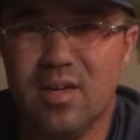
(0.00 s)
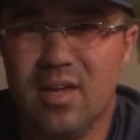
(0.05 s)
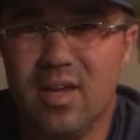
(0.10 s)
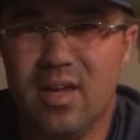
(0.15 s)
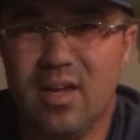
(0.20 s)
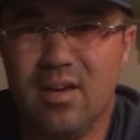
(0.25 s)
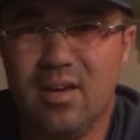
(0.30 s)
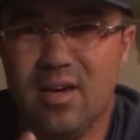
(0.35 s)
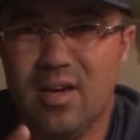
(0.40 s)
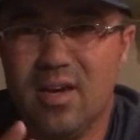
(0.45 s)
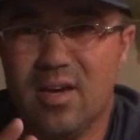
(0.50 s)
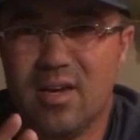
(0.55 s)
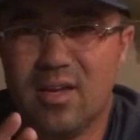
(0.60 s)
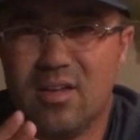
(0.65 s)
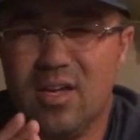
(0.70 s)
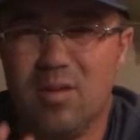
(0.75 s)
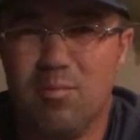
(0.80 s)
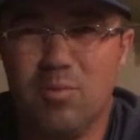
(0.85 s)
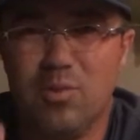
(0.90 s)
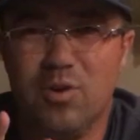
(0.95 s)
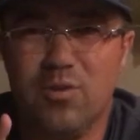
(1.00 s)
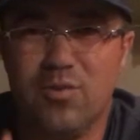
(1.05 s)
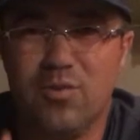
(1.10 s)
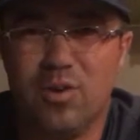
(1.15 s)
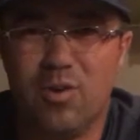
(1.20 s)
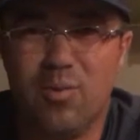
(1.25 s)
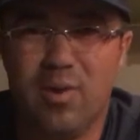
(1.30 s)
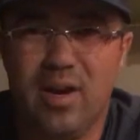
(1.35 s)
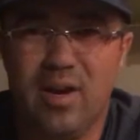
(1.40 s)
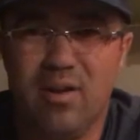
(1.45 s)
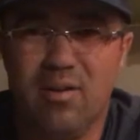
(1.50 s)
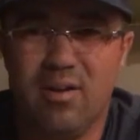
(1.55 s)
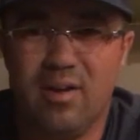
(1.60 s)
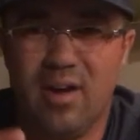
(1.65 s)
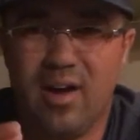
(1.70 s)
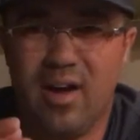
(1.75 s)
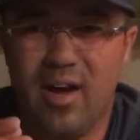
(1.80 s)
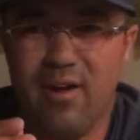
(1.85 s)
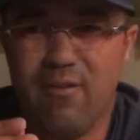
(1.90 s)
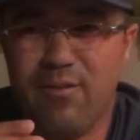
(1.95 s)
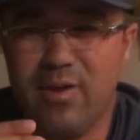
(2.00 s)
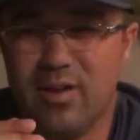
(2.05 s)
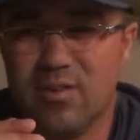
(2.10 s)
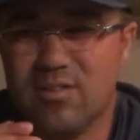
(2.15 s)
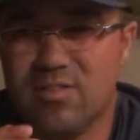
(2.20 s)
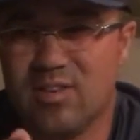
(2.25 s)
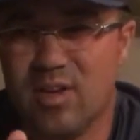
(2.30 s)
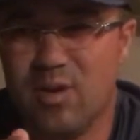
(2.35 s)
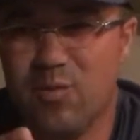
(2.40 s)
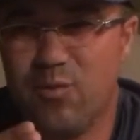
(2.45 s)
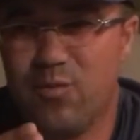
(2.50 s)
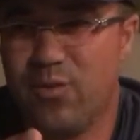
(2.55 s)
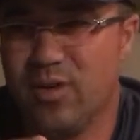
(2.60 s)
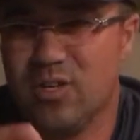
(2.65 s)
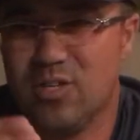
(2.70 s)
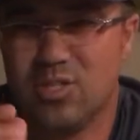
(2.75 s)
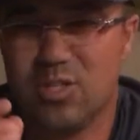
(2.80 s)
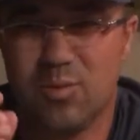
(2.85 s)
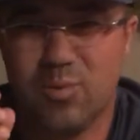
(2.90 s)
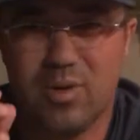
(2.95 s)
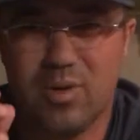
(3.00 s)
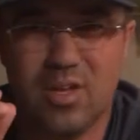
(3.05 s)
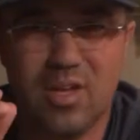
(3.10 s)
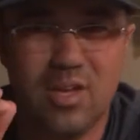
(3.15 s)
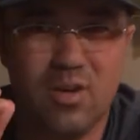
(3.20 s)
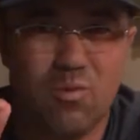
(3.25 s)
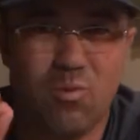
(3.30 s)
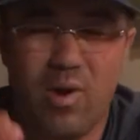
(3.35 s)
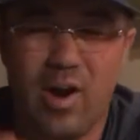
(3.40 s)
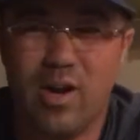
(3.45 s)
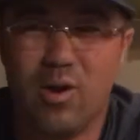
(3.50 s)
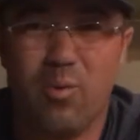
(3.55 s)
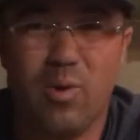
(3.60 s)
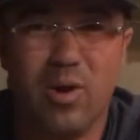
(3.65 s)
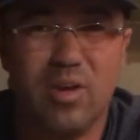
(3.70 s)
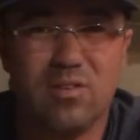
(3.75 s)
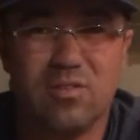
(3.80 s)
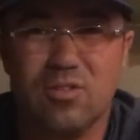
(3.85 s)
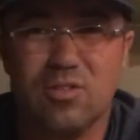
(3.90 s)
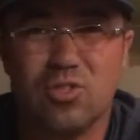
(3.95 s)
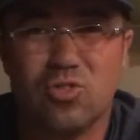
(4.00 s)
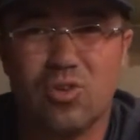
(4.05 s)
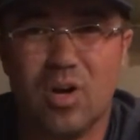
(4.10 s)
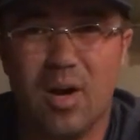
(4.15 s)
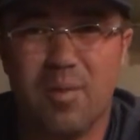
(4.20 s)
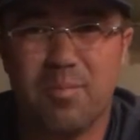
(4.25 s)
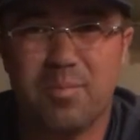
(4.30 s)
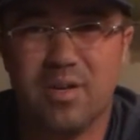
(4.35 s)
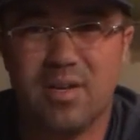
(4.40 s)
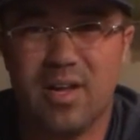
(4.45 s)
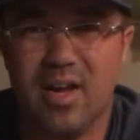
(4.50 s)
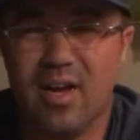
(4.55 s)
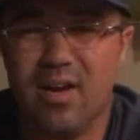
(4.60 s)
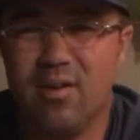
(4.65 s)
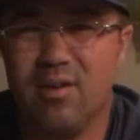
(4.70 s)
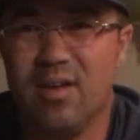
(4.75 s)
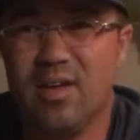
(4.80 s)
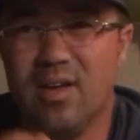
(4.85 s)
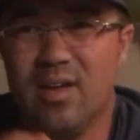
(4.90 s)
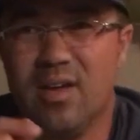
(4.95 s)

And keep moving around. I found some fish that would eat right away as soon as you dropped it down.